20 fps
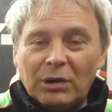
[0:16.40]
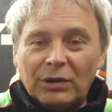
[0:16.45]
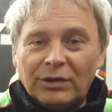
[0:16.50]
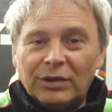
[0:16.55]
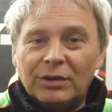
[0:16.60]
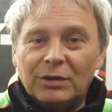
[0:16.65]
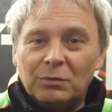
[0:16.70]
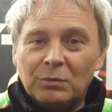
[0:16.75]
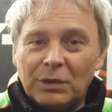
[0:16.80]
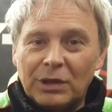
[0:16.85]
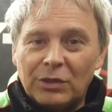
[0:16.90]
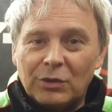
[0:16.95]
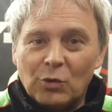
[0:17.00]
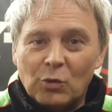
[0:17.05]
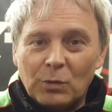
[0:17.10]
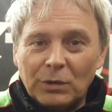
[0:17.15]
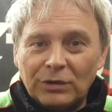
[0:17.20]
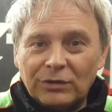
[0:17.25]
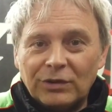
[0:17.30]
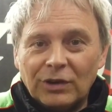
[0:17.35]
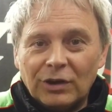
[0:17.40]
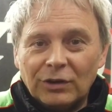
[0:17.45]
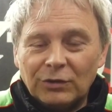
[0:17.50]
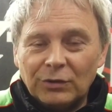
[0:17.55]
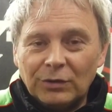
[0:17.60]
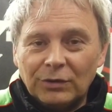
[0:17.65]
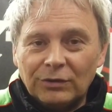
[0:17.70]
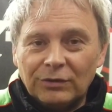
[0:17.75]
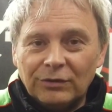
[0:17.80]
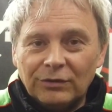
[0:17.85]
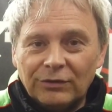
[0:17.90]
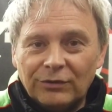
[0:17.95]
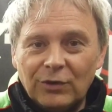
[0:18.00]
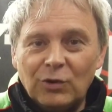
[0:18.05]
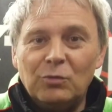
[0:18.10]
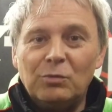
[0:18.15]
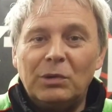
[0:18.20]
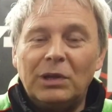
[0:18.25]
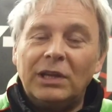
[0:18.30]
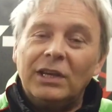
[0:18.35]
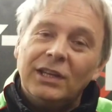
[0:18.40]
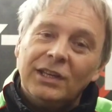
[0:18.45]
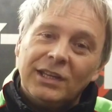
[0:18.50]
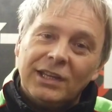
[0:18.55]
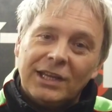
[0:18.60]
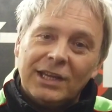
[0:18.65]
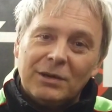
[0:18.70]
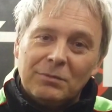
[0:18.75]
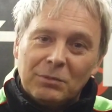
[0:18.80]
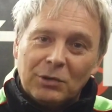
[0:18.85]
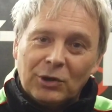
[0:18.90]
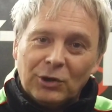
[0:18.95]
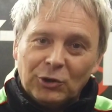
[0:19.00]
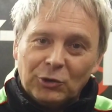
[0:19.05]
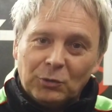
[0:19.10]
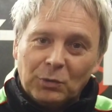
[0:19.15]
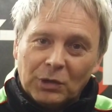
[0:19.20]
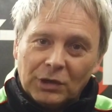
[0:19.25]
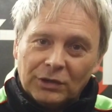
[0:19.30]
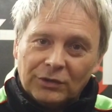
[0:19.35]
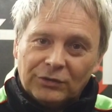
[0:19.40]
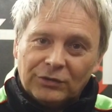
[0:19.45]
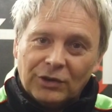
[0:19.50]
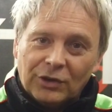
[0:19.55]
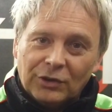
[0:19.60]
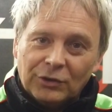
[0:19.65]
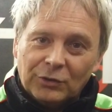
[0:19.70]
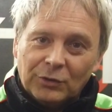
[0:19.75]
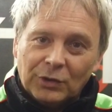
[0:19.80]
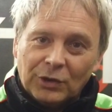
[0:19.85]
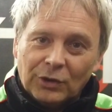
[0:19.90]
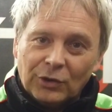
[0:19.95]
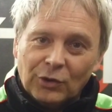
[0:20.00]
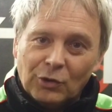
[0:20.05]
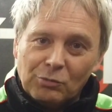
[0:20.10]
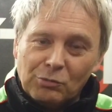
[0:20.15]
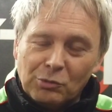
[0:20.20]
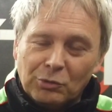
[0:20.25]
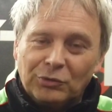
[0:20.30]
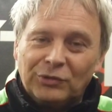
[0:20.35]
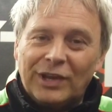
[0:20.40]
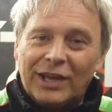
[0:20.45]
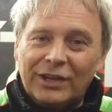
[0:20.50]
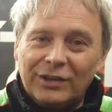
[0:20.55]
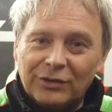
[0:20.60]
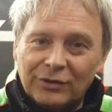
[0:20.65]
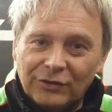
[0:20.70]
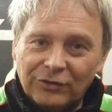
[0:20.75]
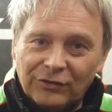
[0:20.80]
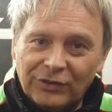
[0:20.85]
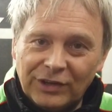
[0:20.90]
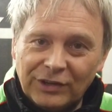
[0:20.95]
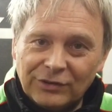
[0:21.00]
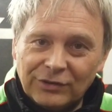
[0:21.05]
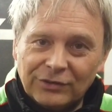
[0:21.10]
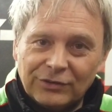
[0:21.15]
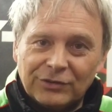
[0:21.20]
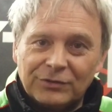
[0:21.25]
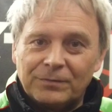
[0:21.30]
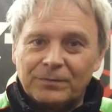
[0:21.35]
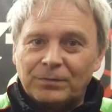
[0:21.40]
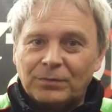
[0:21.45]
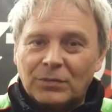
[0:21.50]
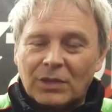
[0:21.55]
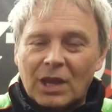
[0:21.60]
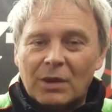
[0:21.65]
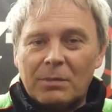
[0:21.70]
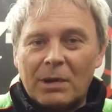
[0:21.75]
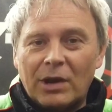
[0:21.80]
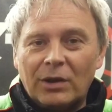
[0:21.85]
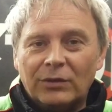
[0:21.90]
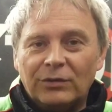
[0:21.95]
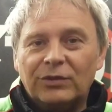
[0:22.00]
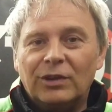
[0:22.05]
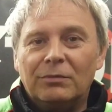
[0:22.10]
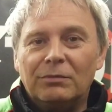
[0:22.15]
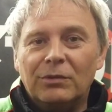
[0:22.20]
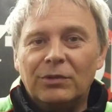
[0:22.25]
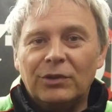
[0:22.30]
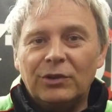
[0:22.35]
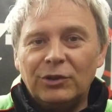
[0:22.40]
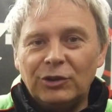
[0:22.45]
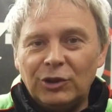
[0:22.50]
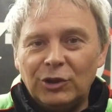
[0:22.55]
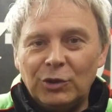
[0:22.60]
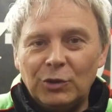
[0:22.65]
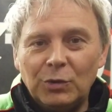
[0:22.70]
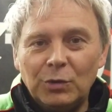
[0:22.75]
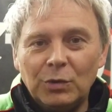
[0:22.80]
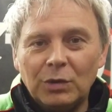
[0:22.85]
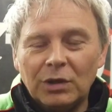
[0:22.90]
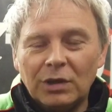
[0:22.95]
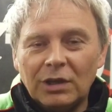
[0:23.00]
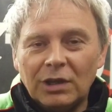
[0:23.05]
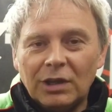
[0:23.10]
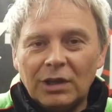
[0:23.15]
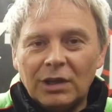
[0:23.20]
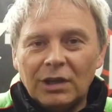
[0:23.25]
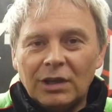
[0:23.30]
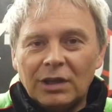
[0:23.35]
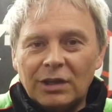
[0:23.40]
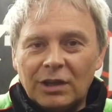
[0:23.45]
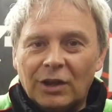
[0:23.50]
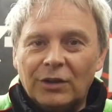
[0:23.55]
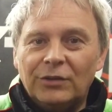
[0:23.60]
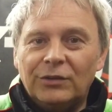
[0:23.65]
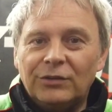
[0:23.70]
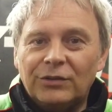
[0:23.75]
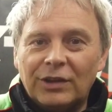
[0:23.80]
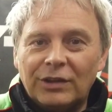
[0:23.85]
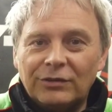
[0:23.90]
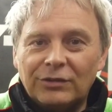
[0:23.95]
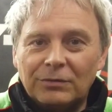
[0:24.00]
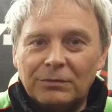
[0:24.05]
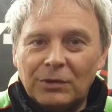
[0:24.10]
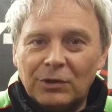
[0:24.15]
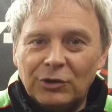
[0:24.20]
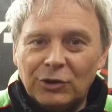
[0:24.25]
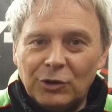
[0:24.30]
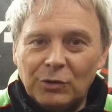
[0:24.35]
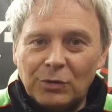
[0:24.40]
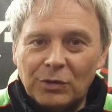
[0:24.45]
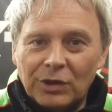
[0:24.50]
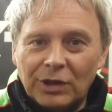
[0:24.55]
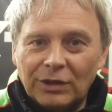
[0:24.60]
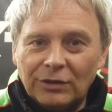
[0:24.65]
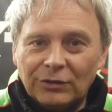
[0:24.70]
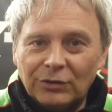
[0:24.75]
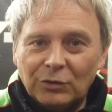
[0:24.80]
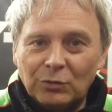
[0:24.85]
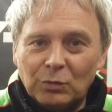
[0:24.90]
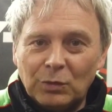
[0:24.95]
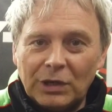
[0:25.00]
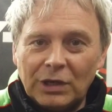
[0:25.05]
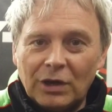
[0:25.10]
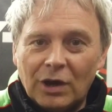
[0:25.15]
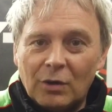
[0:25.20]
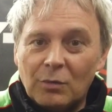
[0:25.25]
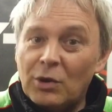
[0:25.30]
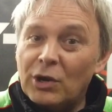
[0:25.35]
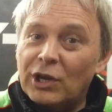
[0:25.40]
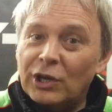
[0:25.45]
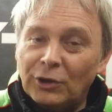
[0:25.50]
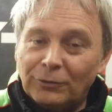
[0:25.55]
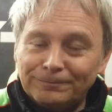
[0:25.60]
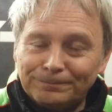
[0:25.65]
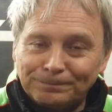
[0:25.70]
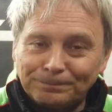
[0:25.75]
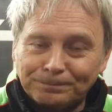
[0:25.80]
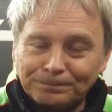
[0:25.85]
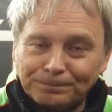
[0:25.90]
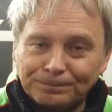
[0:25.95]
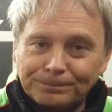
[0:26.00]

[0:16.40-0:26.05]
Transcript: But we thought we'd start doing some filming in here because we're going to start doing a lot more technical features about some of the new guns and some of the new things that we are working on.